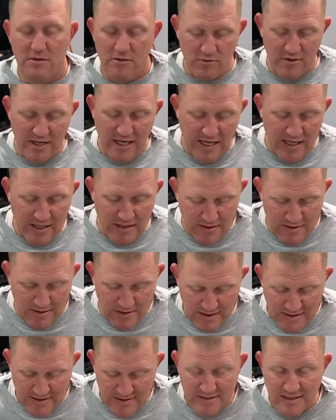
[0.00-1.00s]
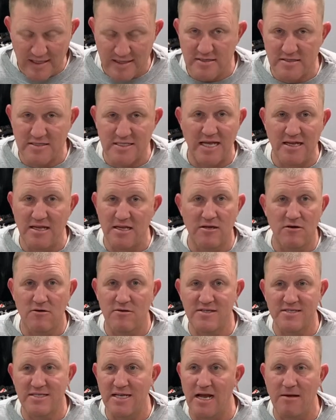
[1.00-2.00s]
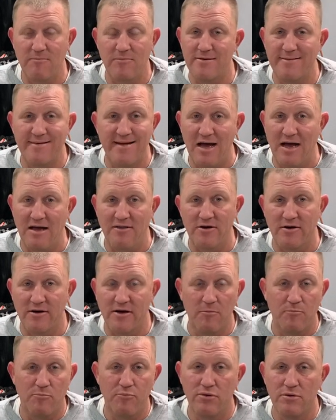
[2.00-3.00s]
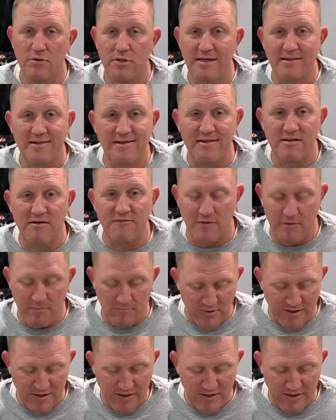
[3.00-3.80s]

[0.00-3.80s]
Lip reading: Okay, and it's not to say that they're the same. They're not. They're completely different.